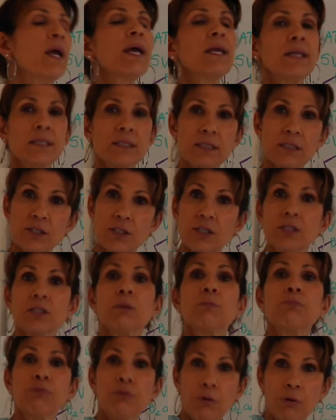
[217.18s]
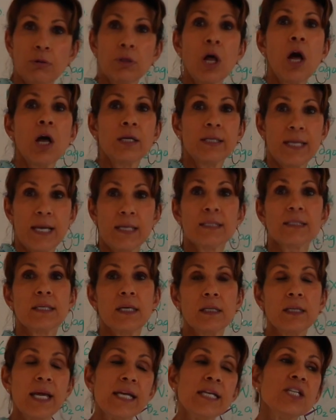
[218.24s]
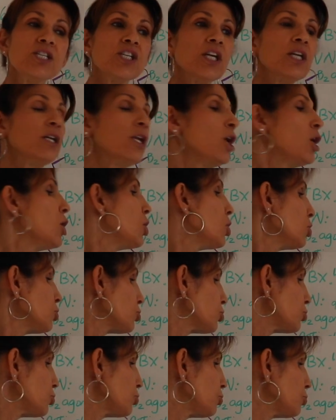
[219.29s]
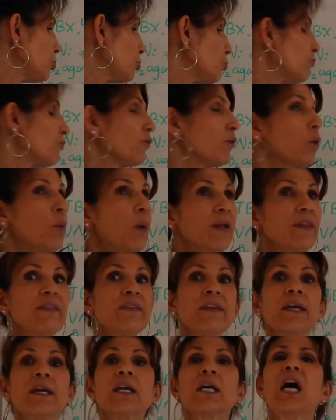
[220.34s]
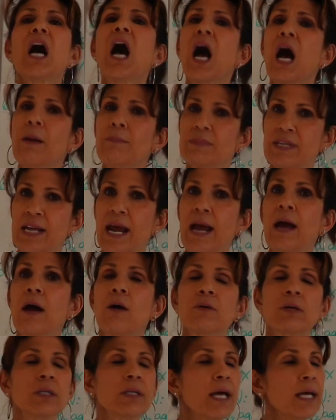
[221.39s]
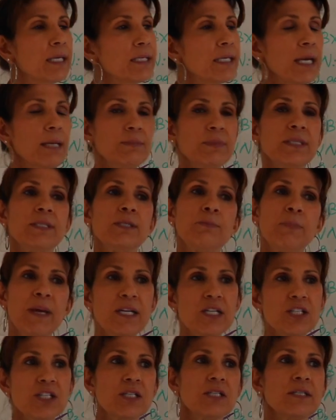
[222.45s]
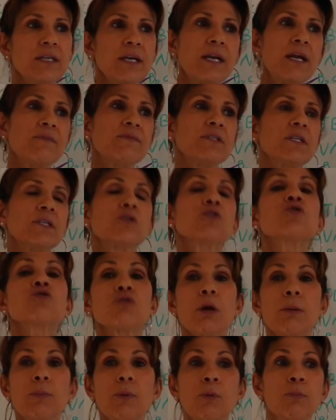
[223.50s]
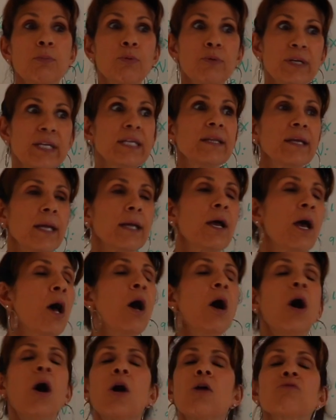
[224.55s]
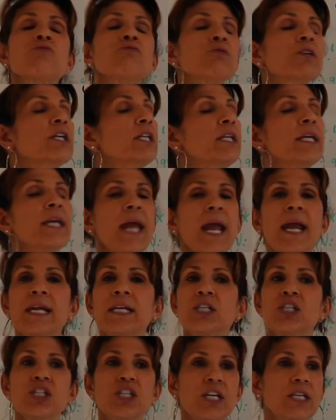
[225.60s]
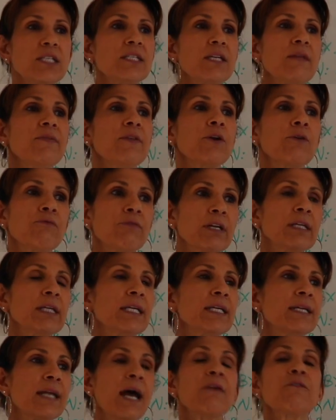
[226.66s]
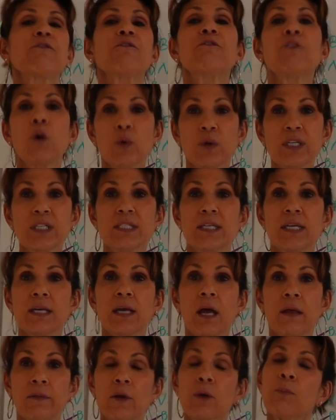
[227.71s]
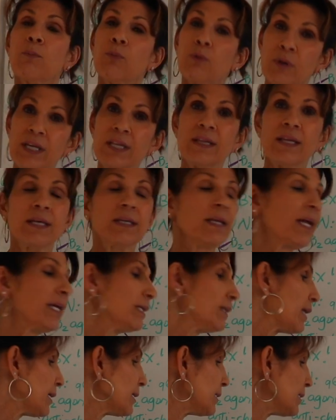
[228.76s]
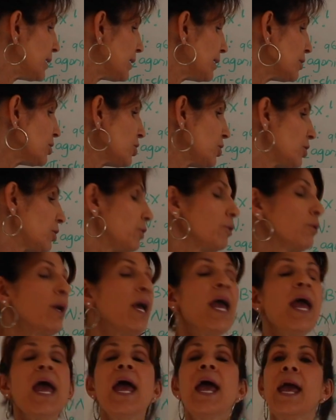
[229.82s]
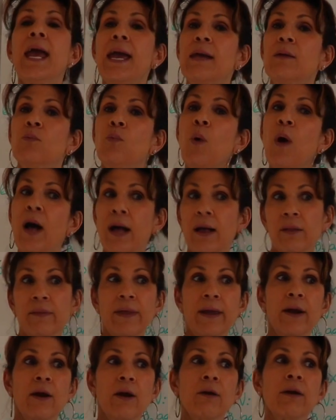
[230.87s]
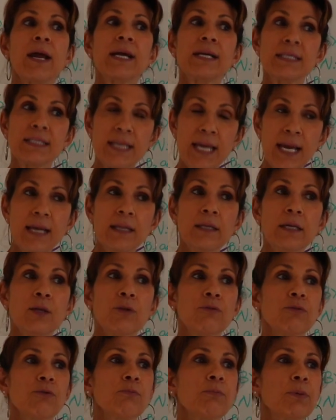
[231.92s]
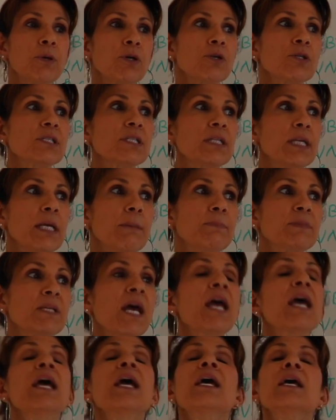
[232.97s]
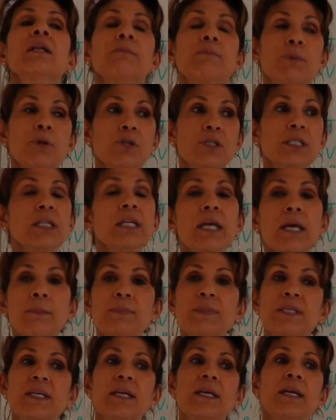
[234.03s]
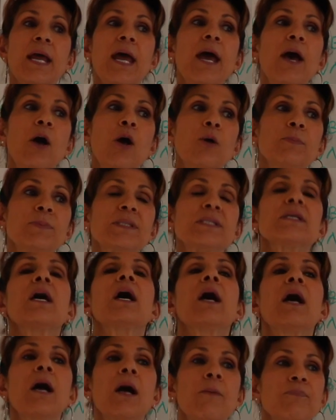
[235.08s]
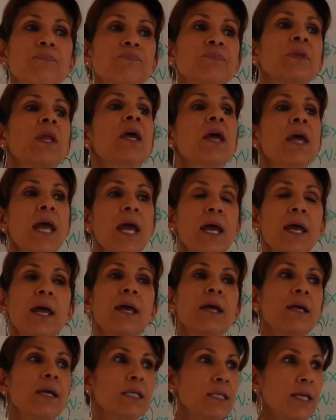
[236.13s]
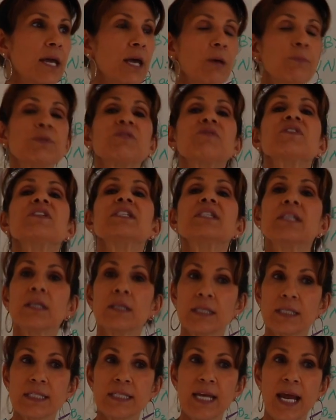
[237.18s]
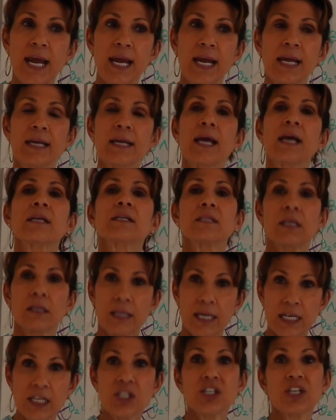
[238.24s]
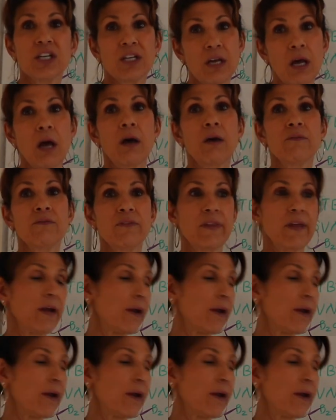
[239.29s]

and it's just a prolonged exhalation to, for one thing, calm down. A lot of times these patients that have such trouble breathing are really anxious and they're really not focusing on their breathing like they need to. And while they're exhaling through pursed, lip, pursed lips, it helps um, it helps facilitate exhalation of